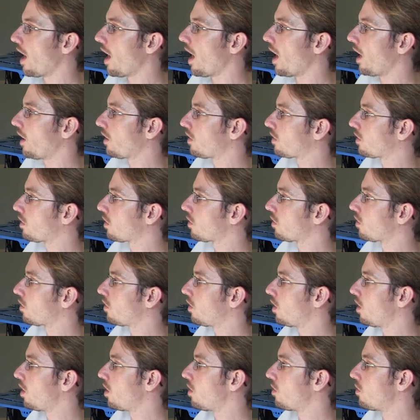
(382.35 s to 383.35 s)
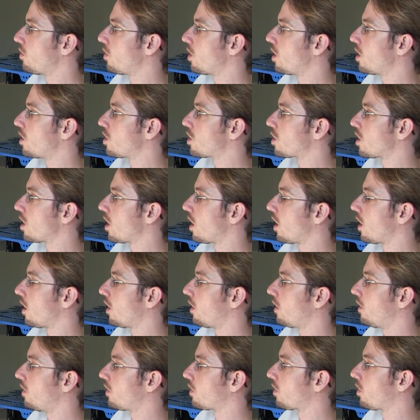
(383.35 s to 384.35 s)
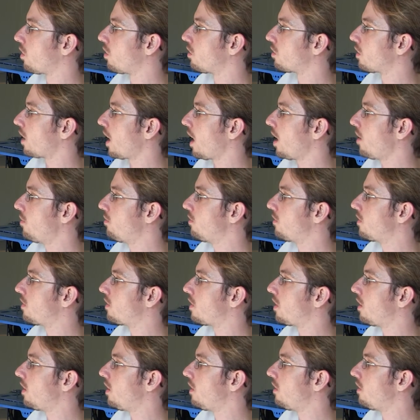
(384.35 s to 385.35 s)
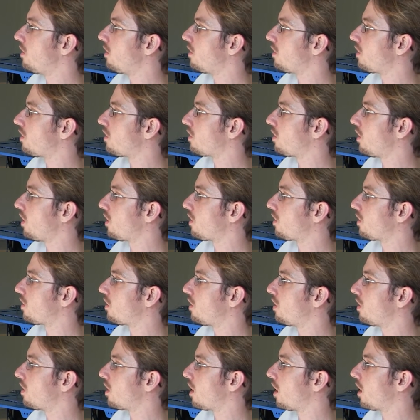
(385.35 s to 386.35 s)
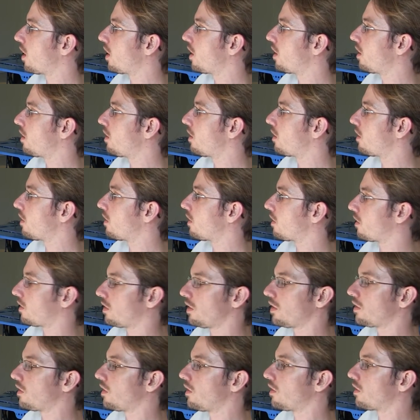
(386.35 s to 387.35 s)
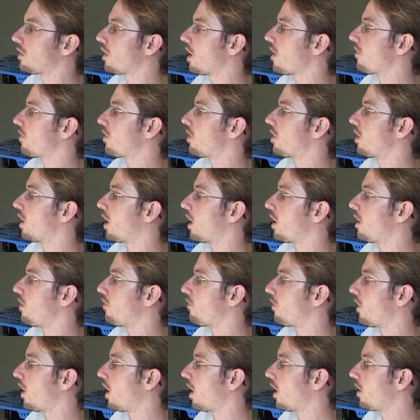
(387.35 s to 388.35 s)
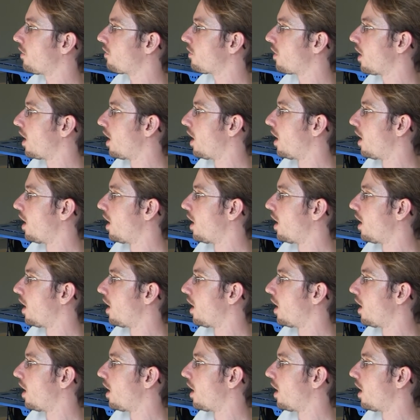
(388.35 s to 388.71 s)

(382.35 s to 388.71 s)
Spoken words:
SoC, which is called MT6795.